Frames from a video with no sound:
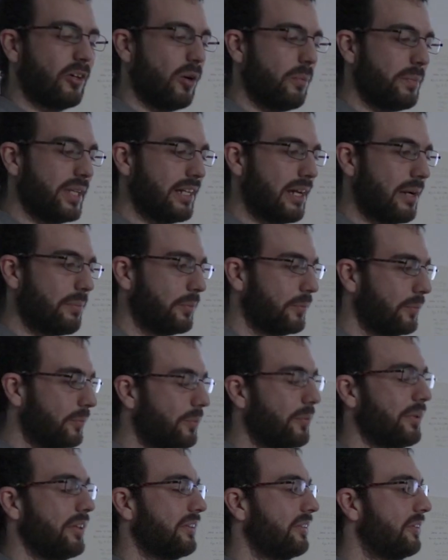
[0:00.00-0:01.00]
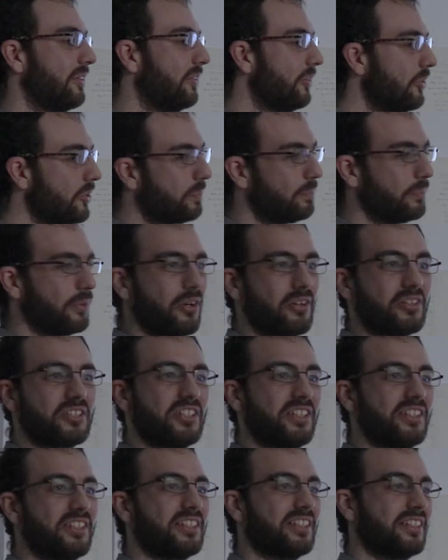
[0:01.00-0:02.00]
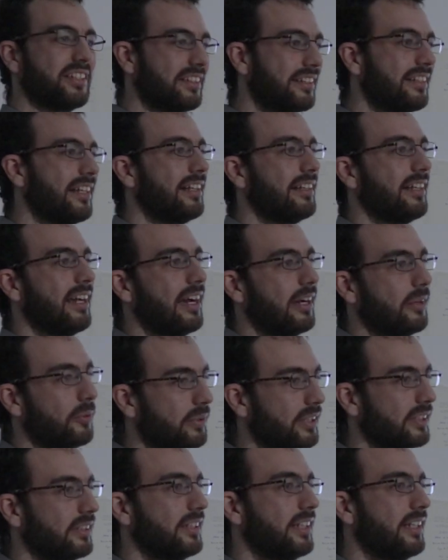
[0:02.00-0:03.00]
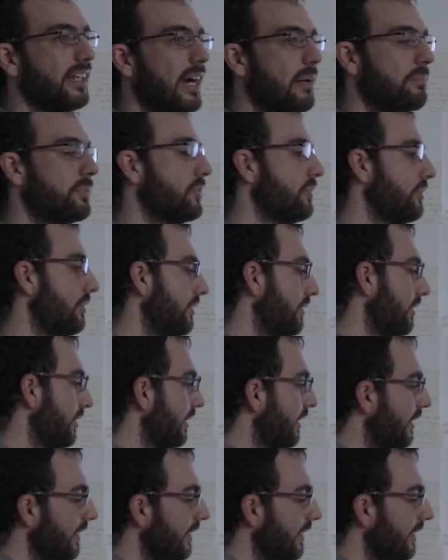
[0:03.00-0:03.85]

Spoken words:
coming up with good proxies that accurately capture